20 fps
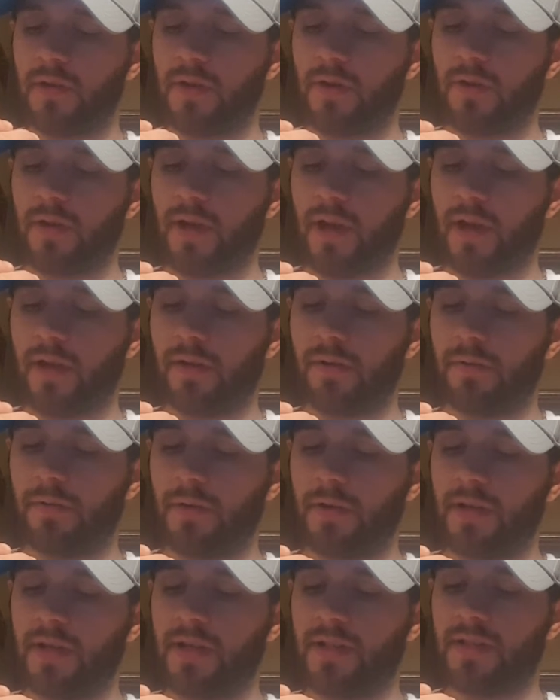Okay, I'm
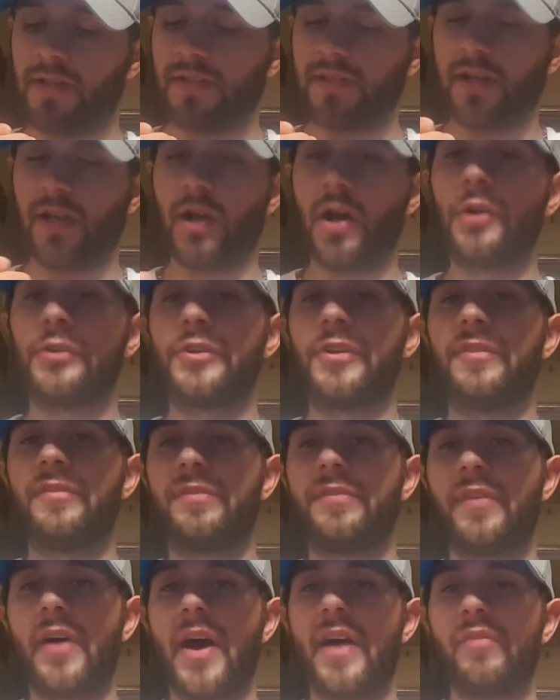gonna hit this at
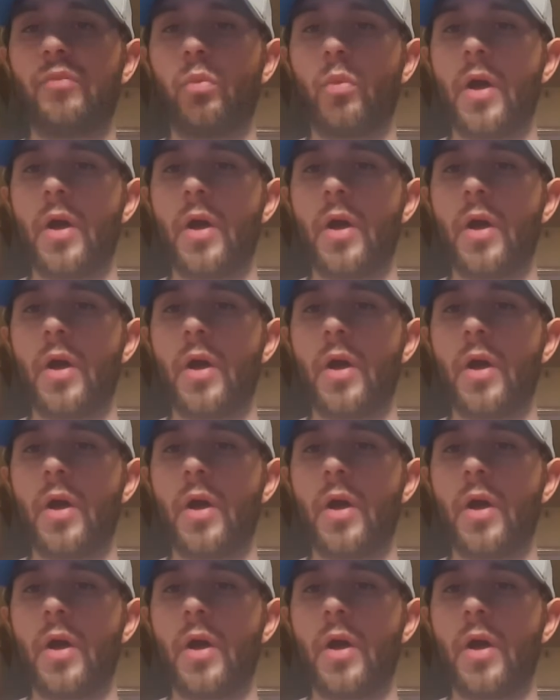105